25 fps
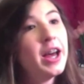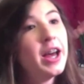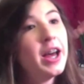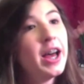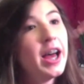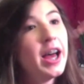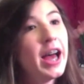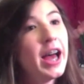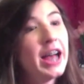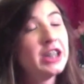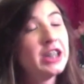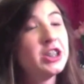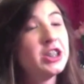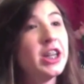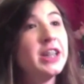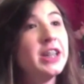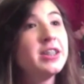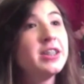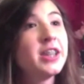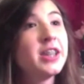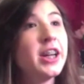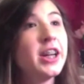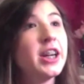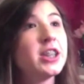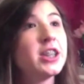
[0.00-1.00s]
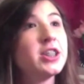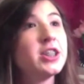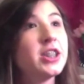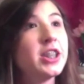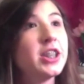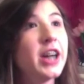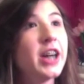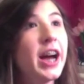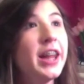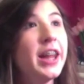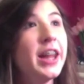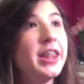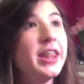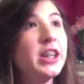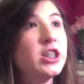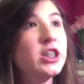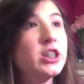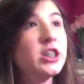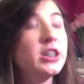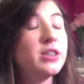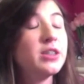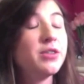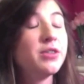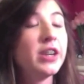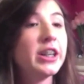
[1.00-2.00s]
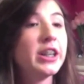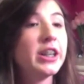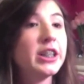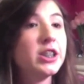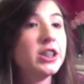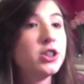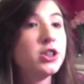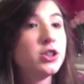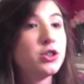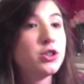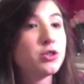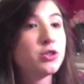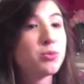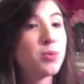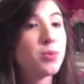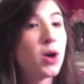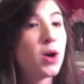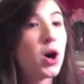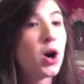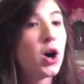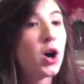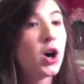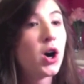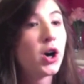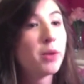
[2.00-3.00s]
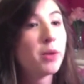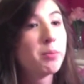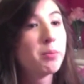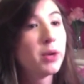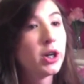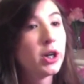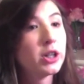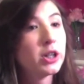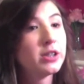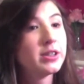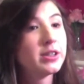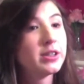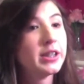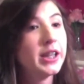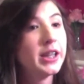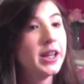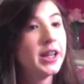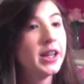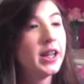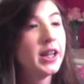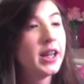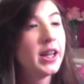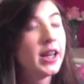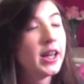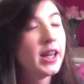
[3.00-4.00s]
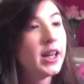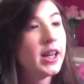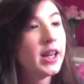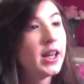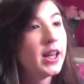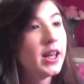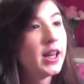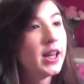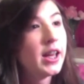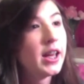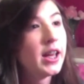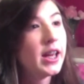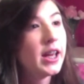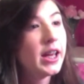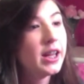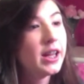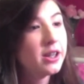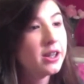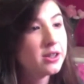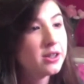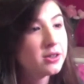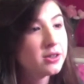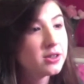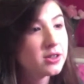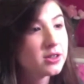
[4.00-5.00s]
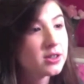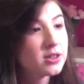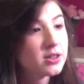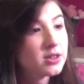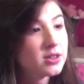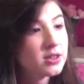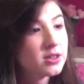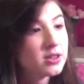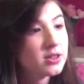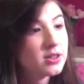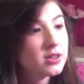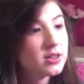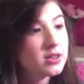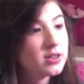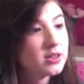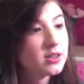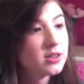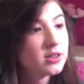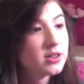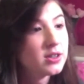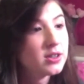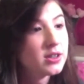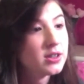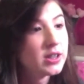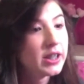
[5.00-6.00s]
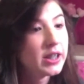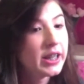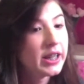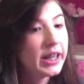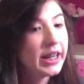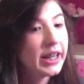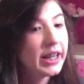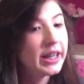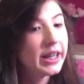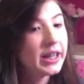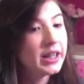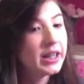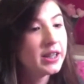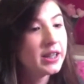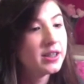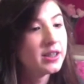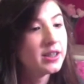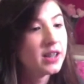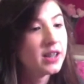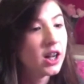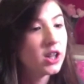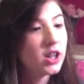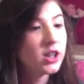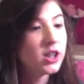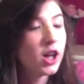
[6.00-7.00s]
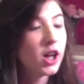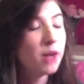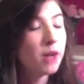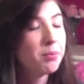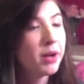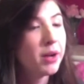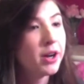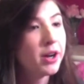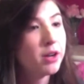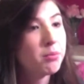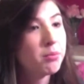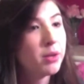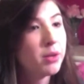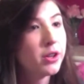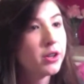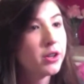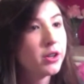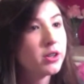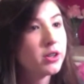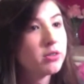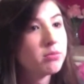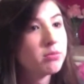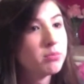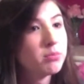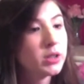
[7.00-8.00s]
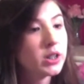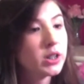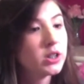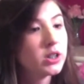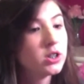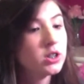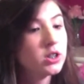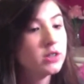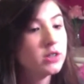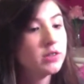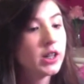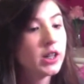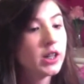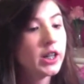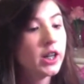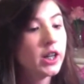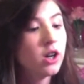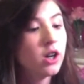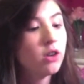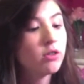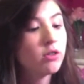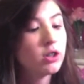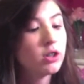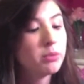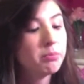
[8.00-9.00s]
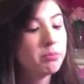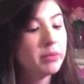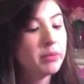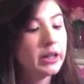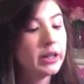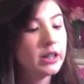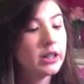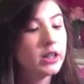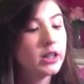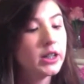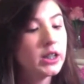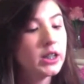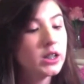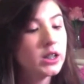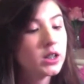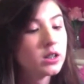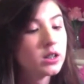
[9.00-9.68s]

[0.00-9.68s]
As Jane's character, I think she's a very strong person and is hidden a lot by her mother because she's very overbearing.